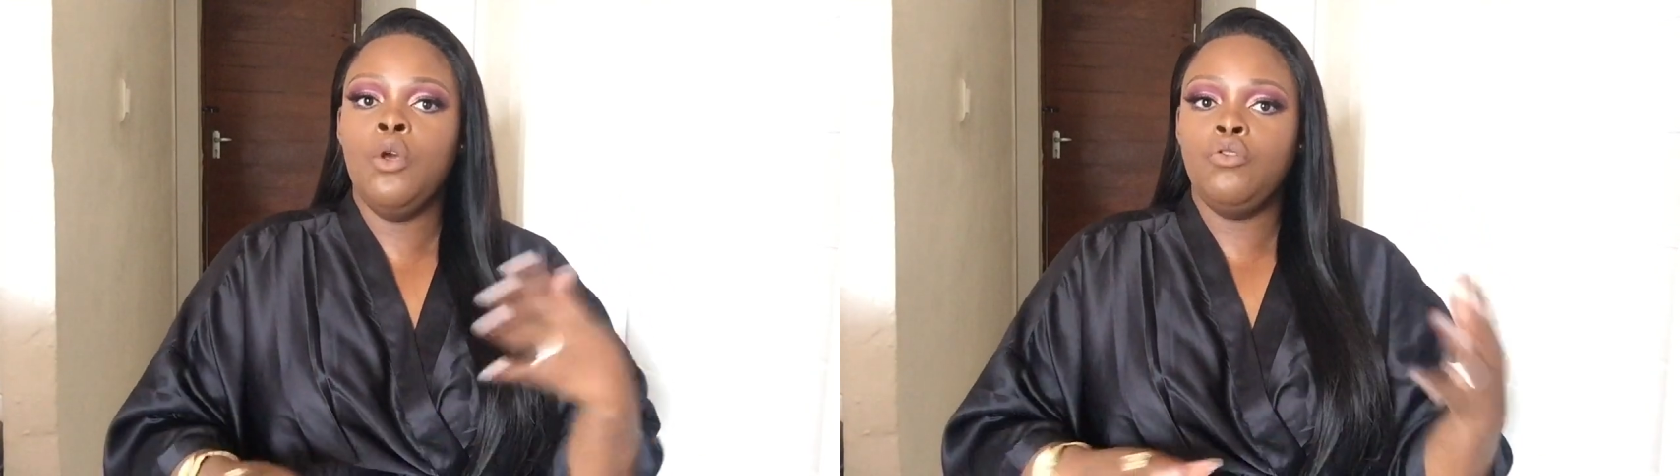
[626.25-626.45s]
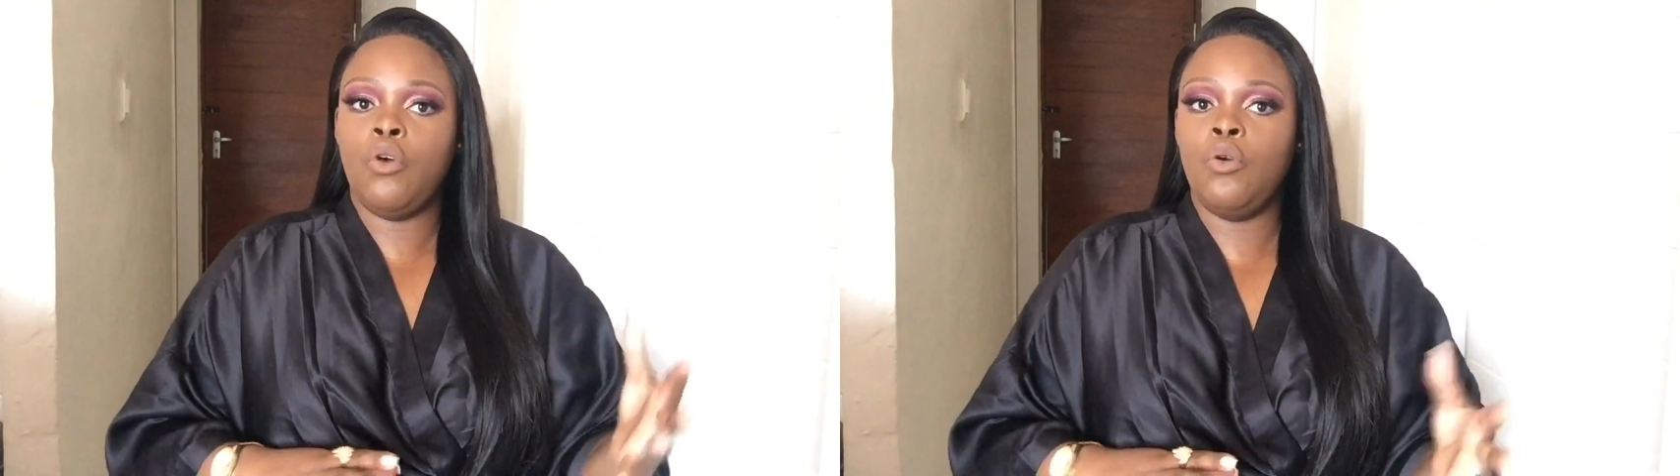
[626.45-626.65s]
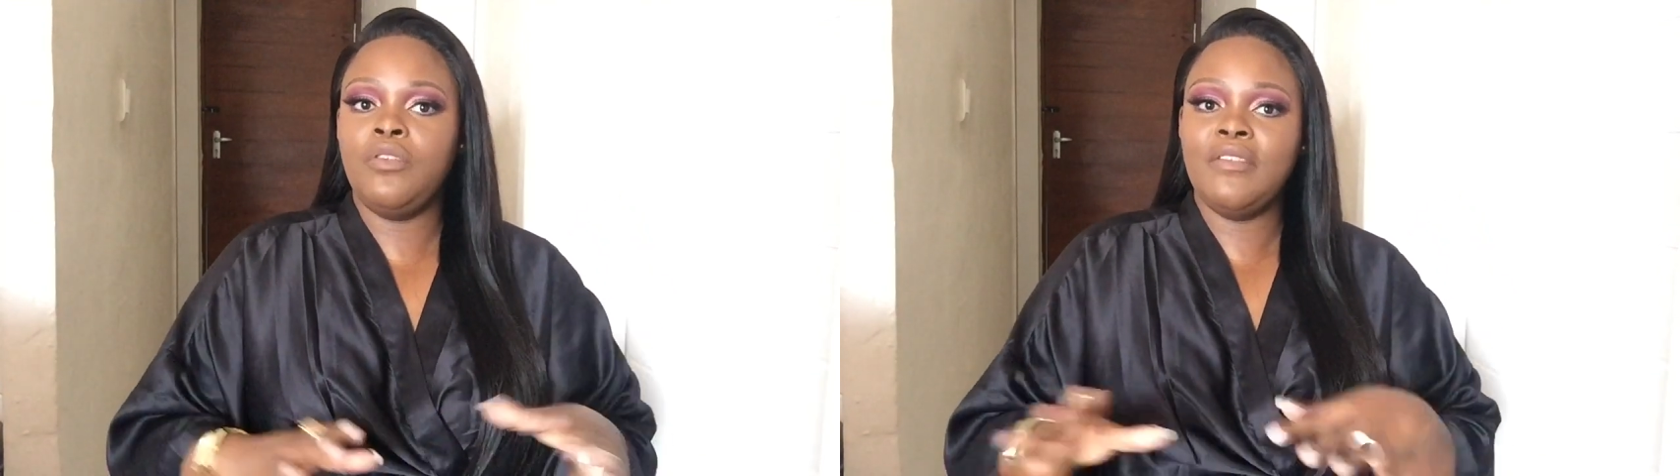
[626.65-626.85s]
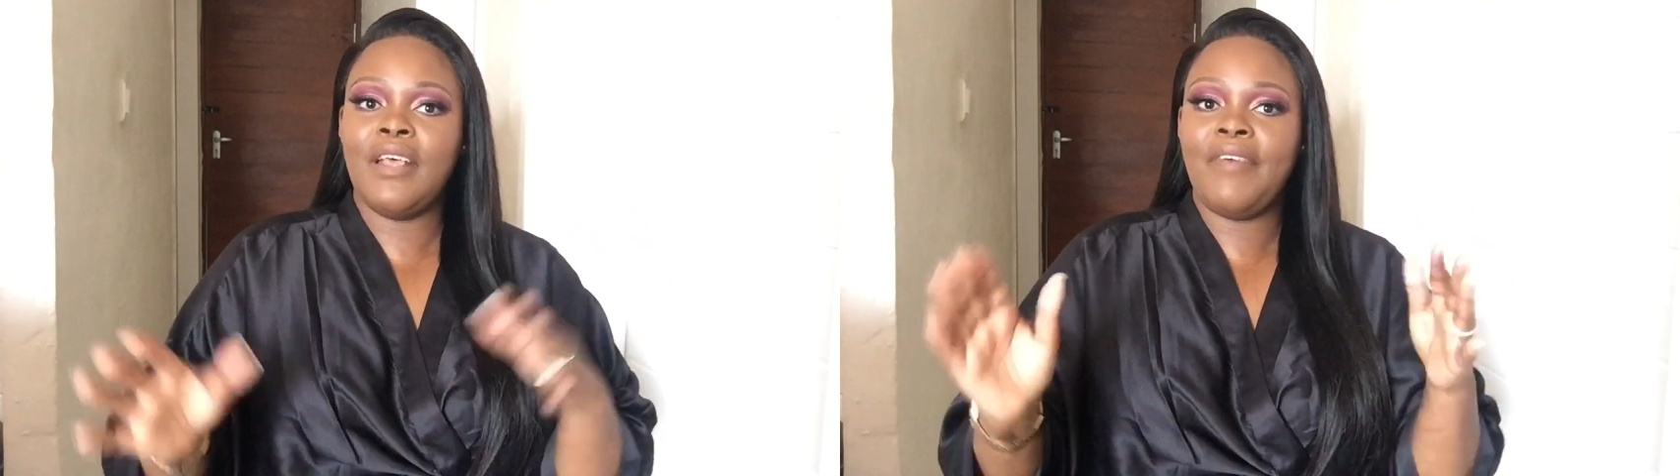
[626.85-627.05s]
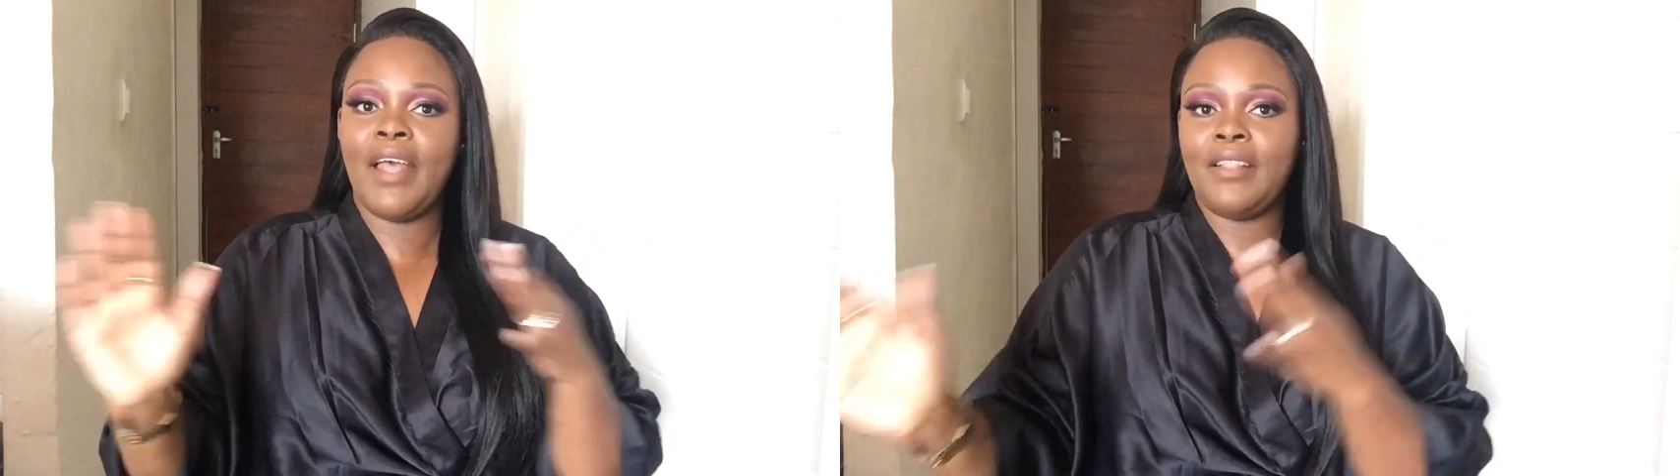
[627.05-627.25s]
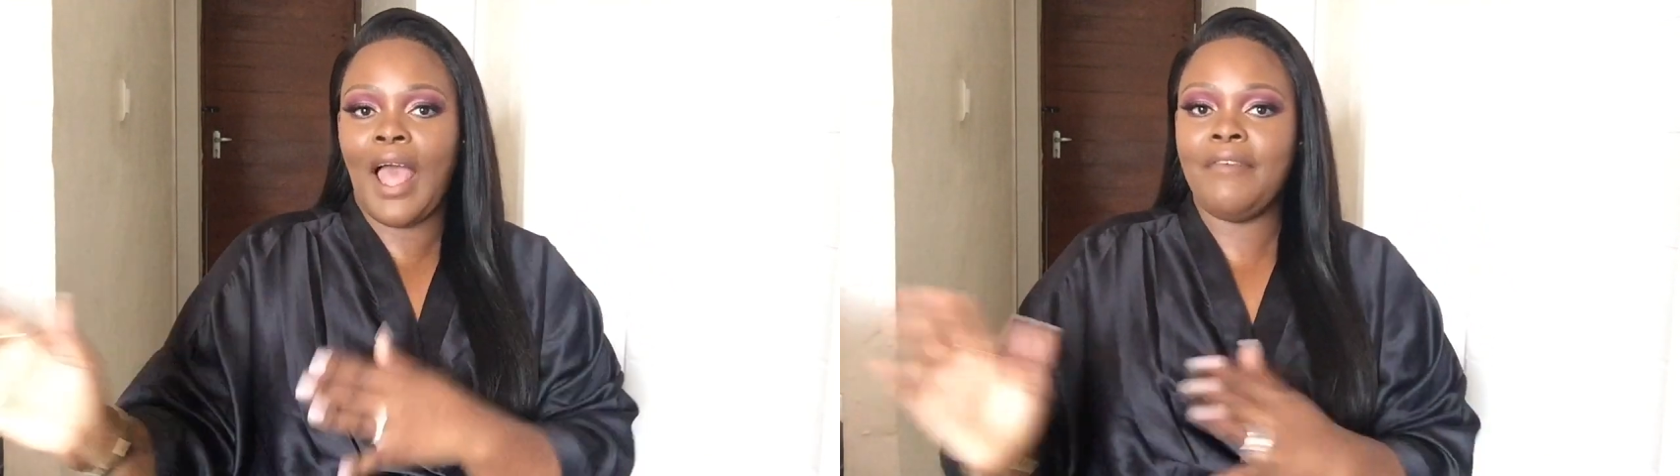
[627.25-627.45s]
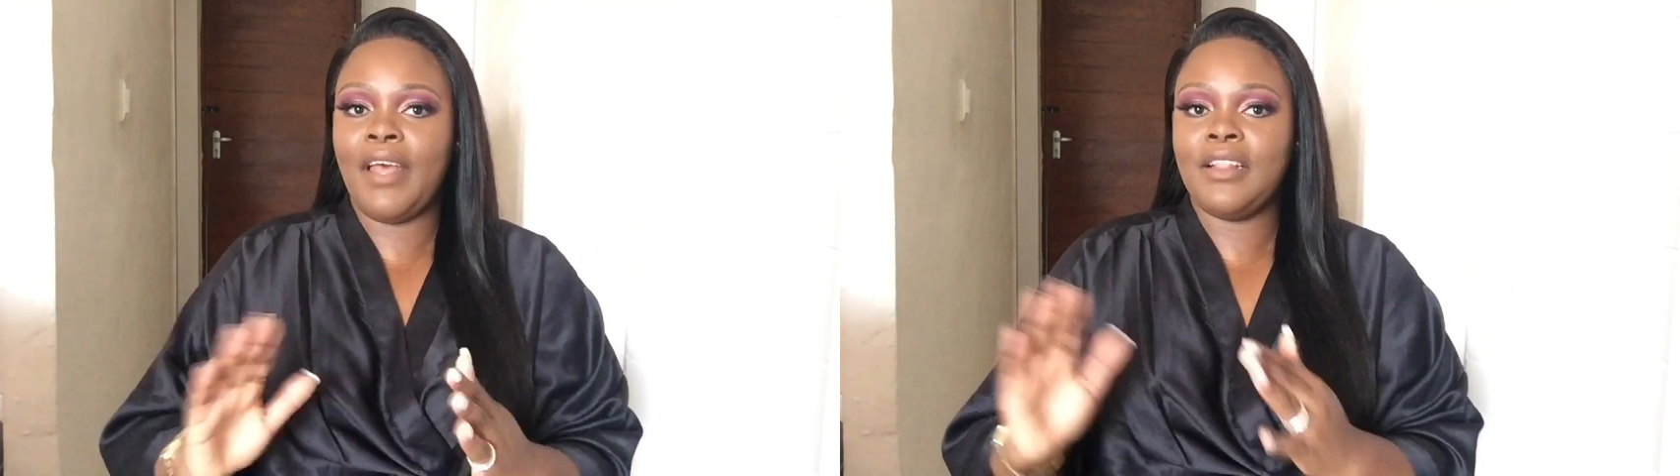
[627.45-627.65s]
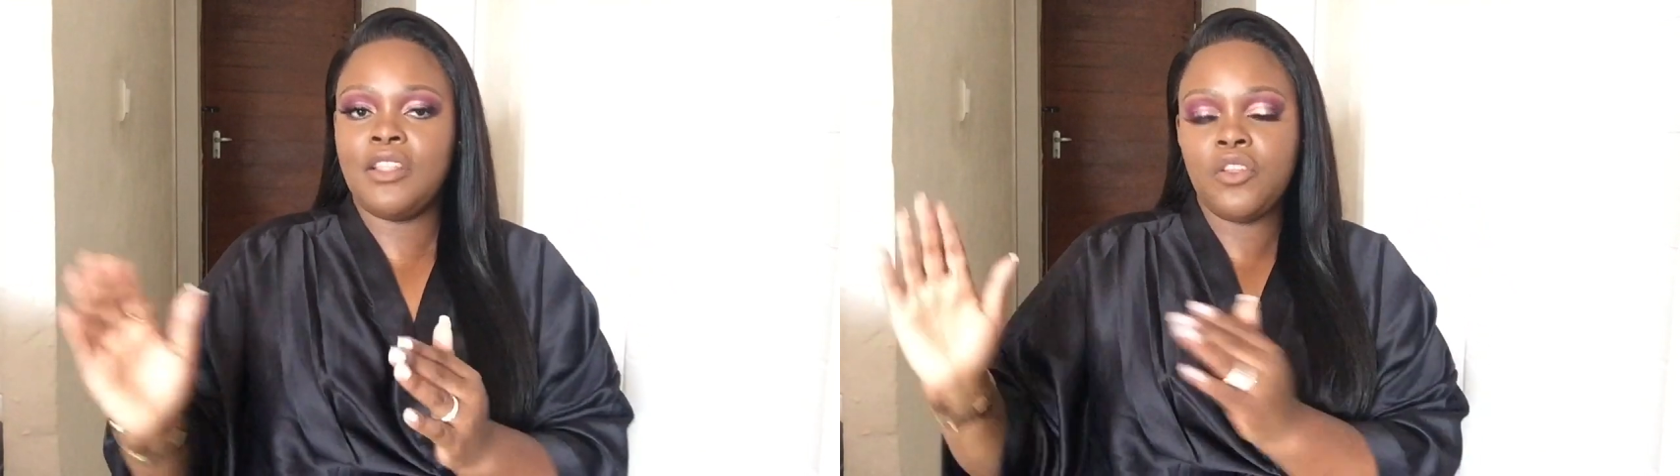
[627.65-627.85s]
So since I've
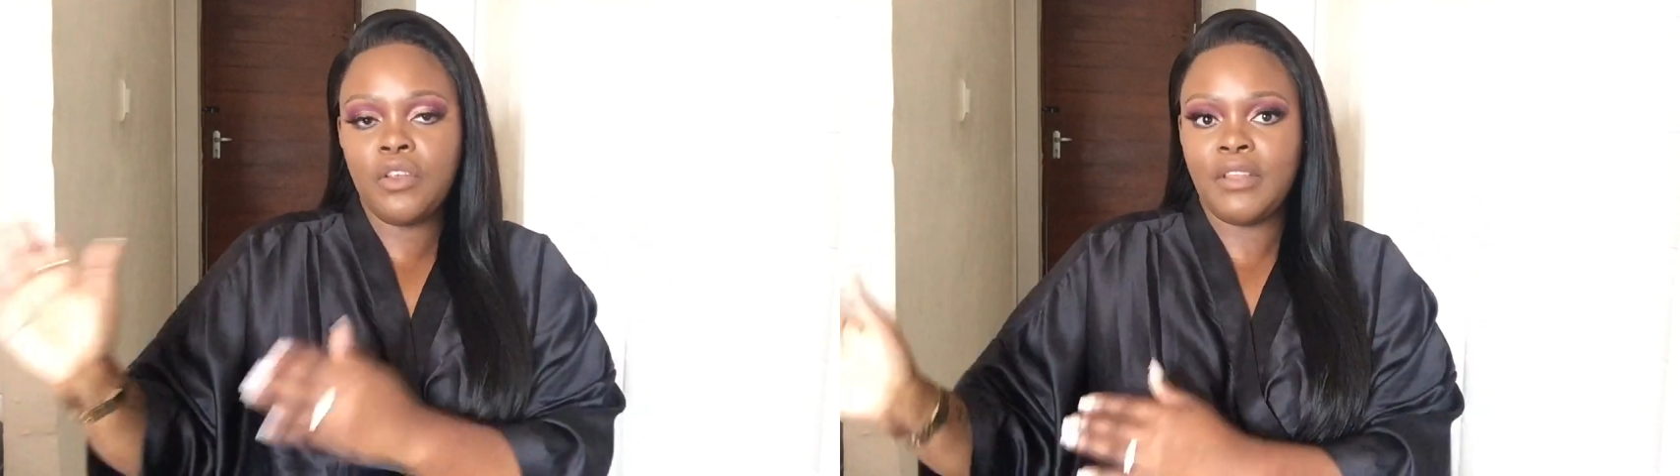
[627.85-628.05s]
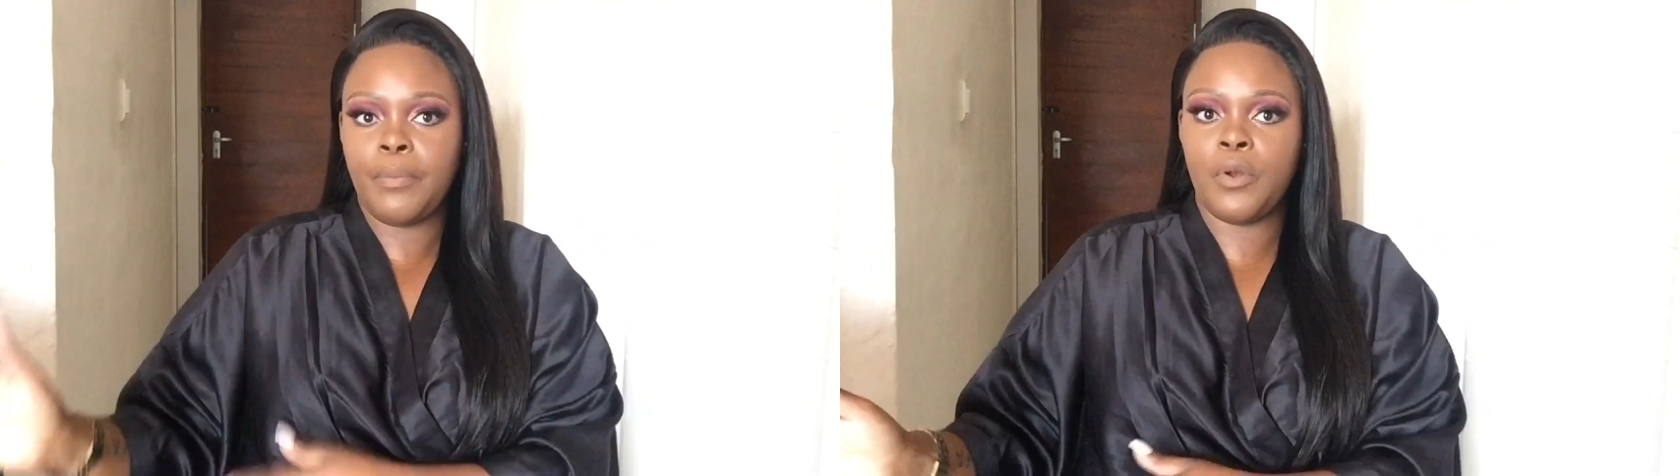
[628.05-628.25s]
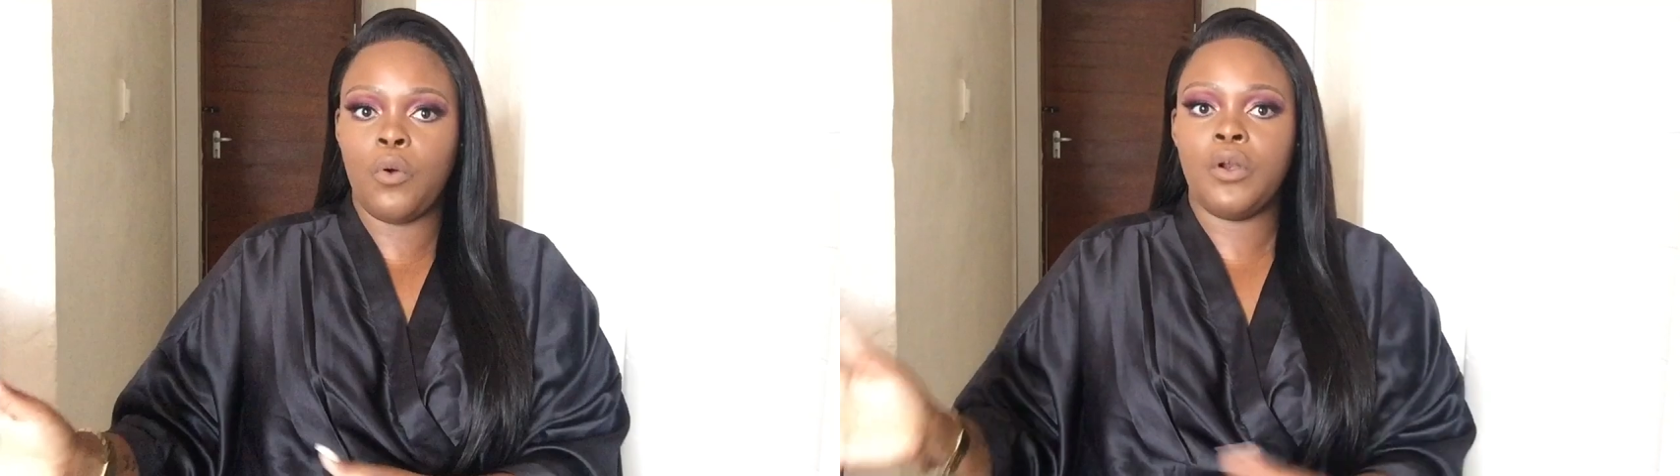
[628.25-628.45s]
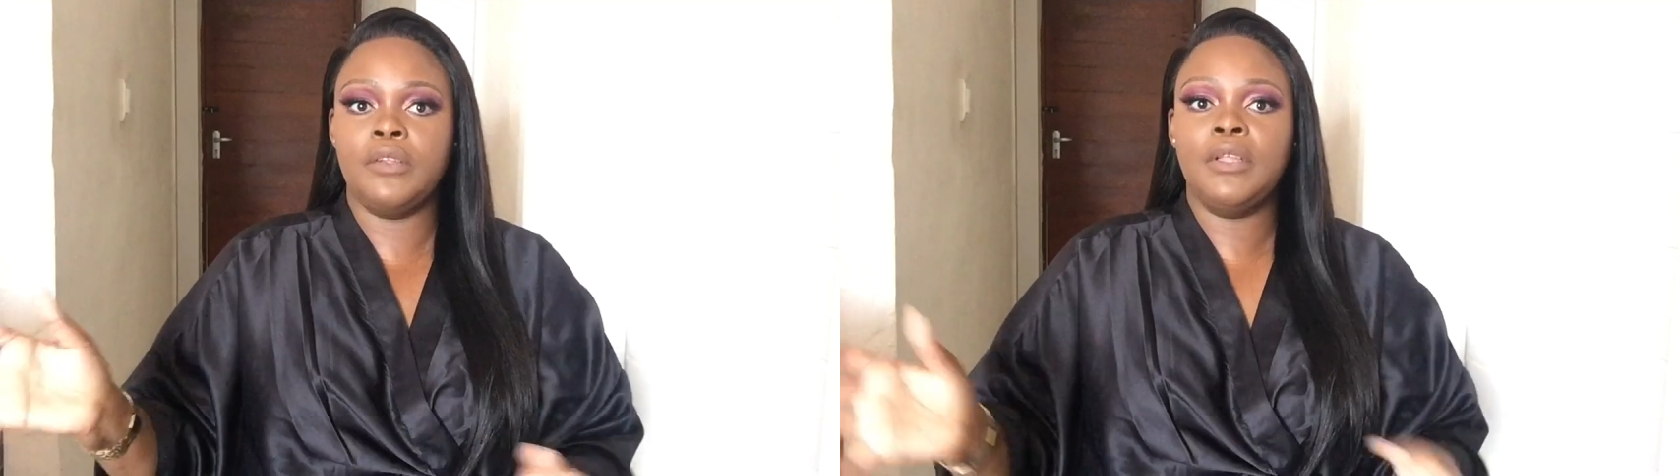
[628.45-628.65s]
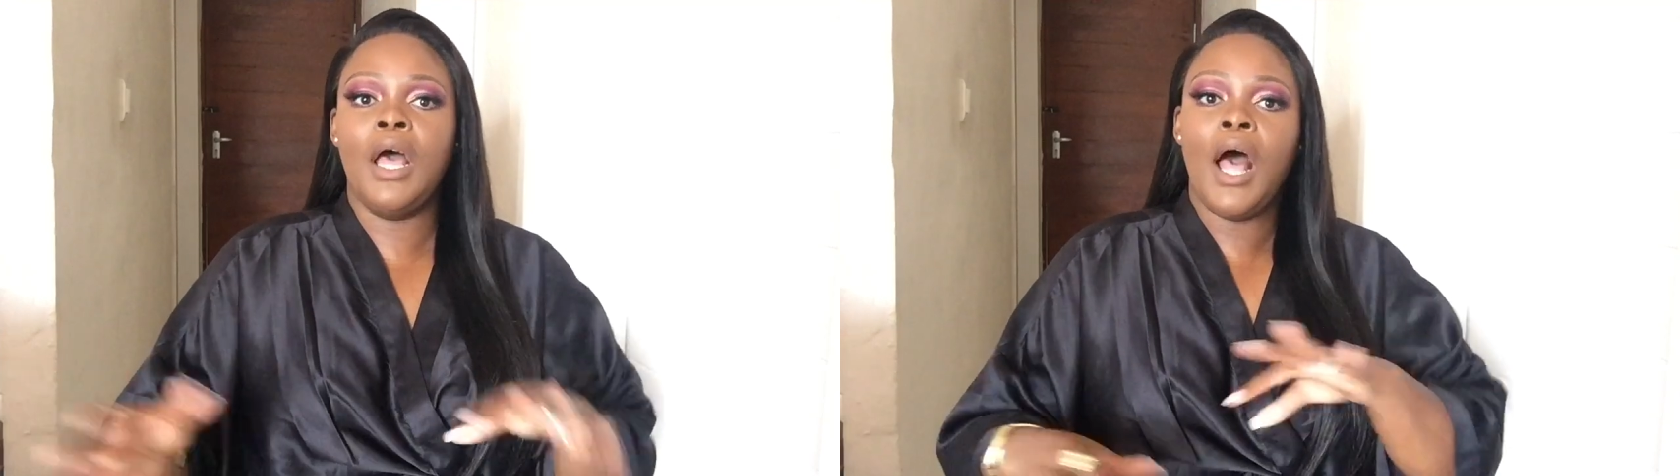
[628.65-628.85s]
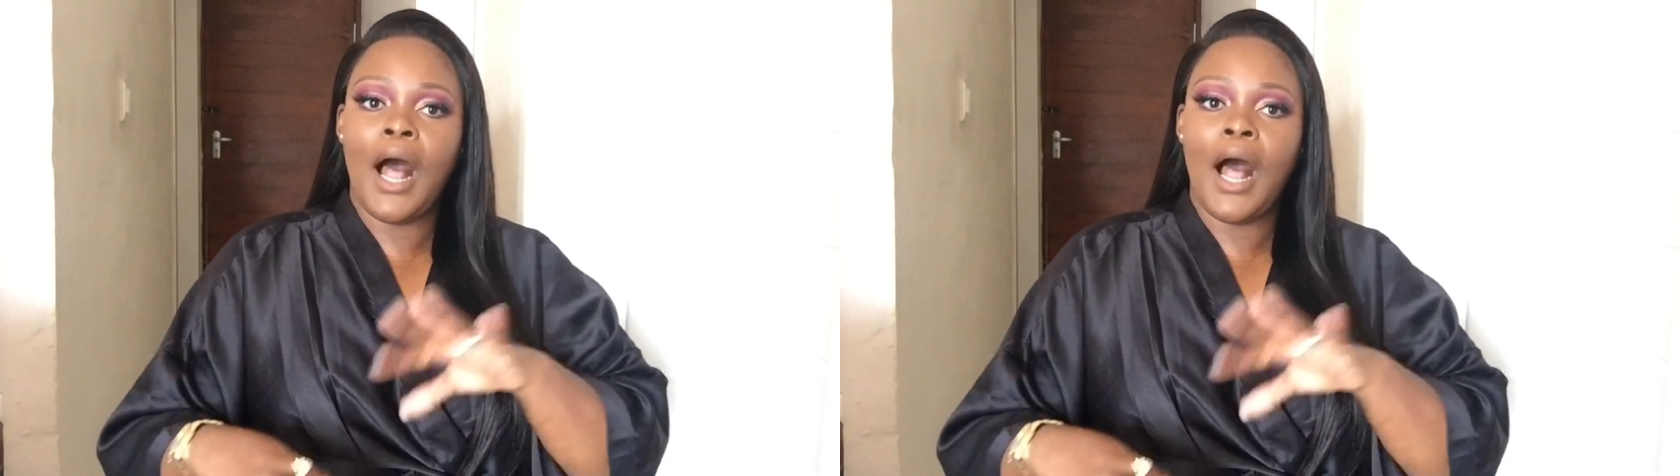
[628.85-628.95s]
had 3 separate orders,